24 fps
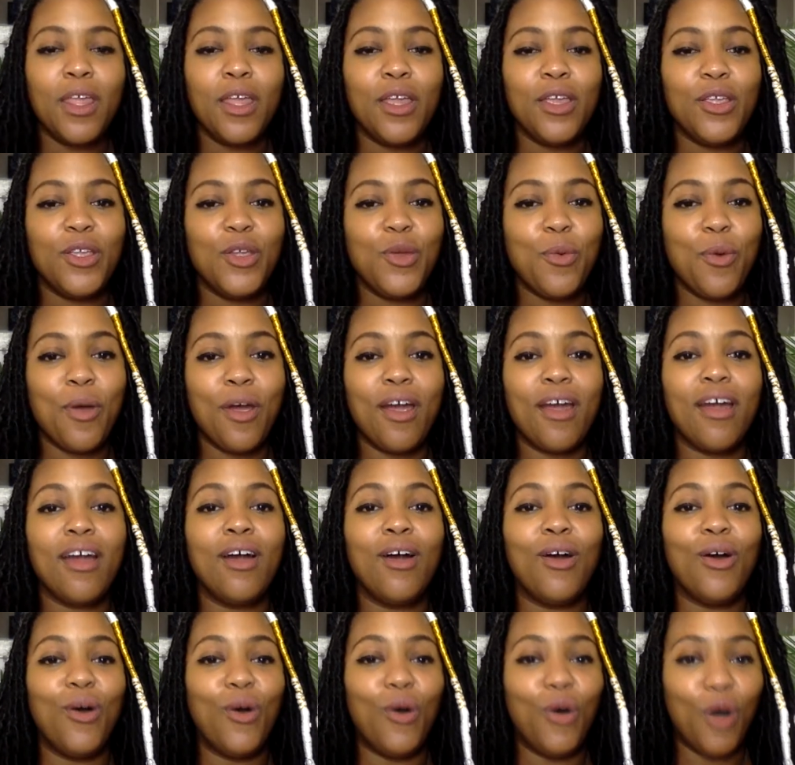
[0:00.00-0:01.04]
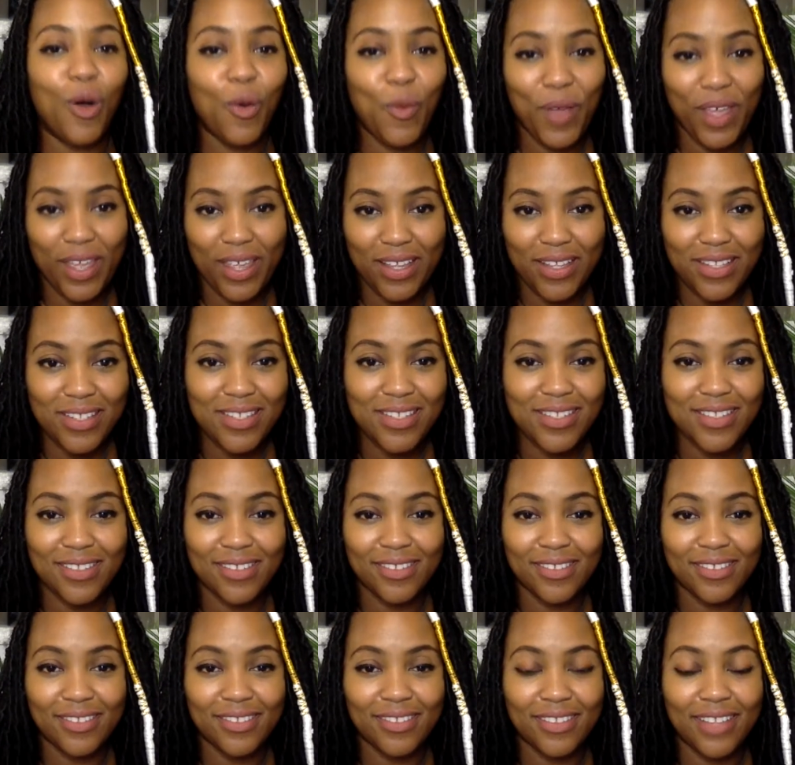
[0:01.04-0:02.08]
you are always
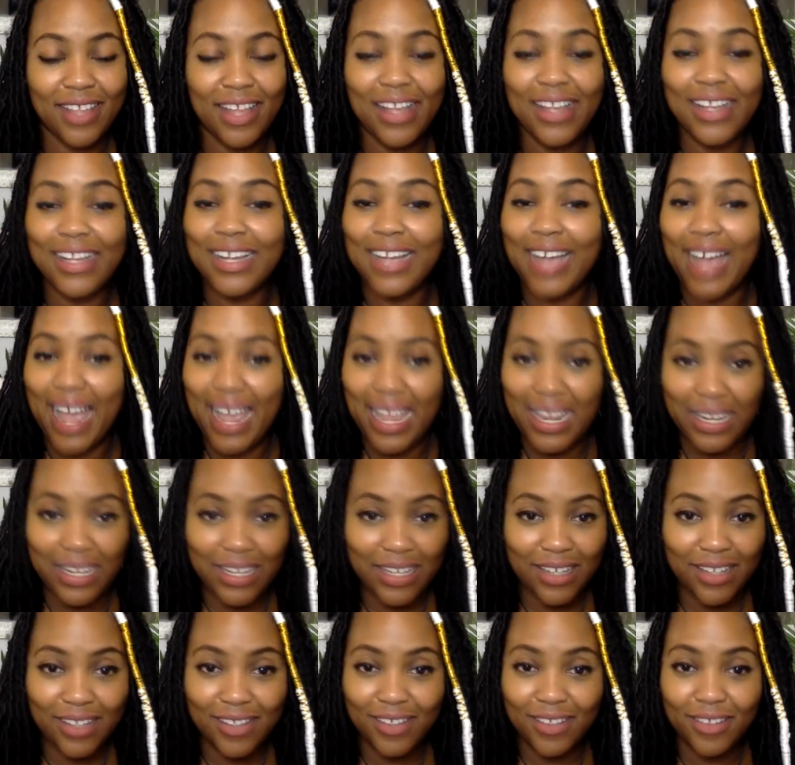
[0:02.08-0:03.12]
guided.